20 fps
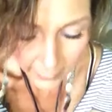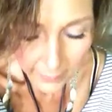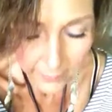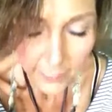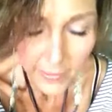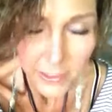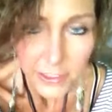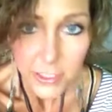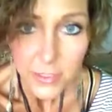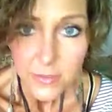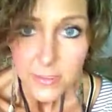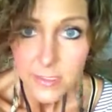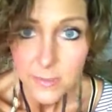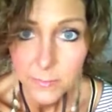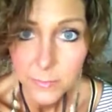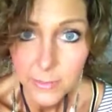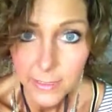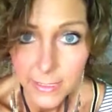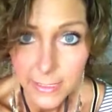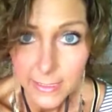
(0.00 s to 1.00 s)
they choose to
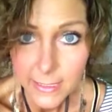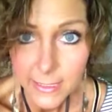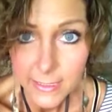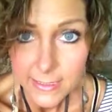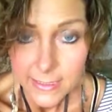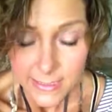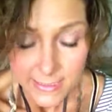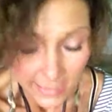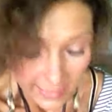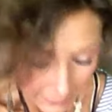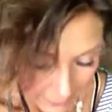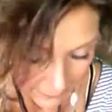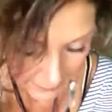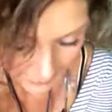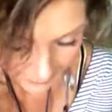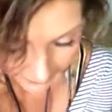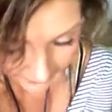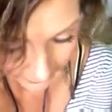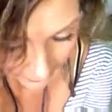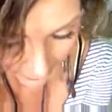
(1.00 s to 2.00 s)
blend in instead of
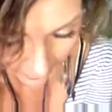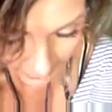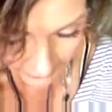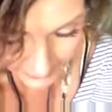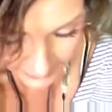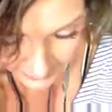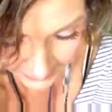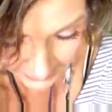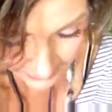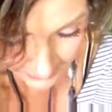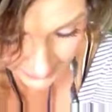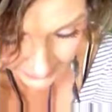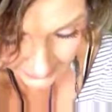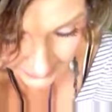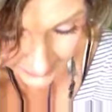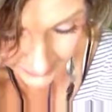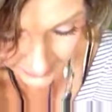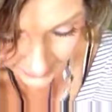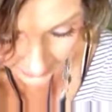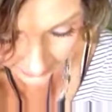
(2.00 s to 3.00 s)
being their authentic
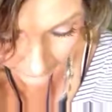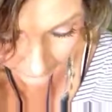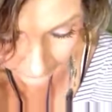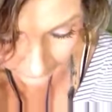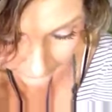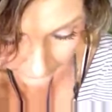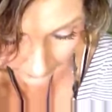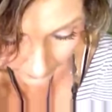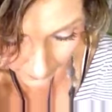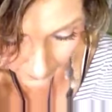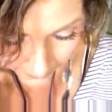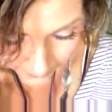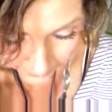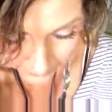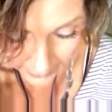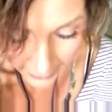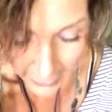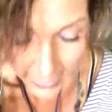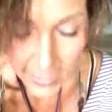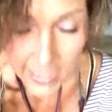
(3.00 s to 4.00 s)
self,
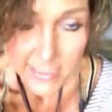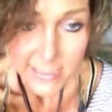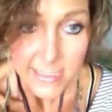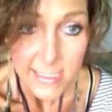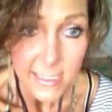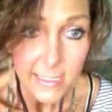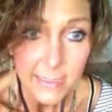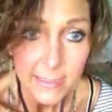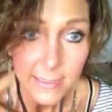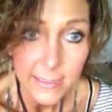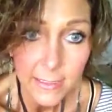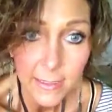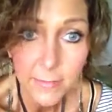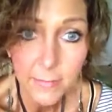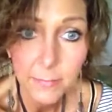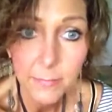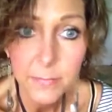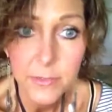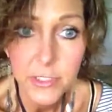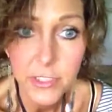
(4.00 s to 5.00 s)
instead of uh,
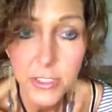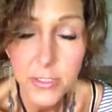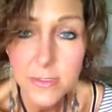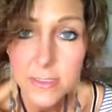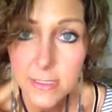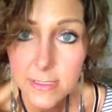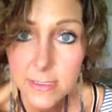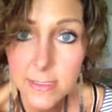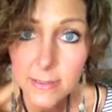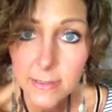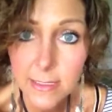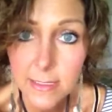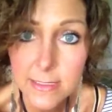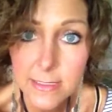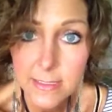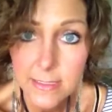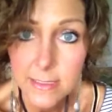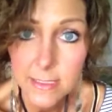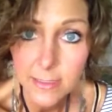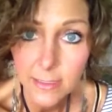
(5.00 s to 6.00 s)
choosing to
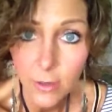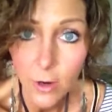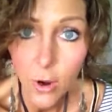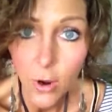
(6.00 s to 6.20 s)
listen to their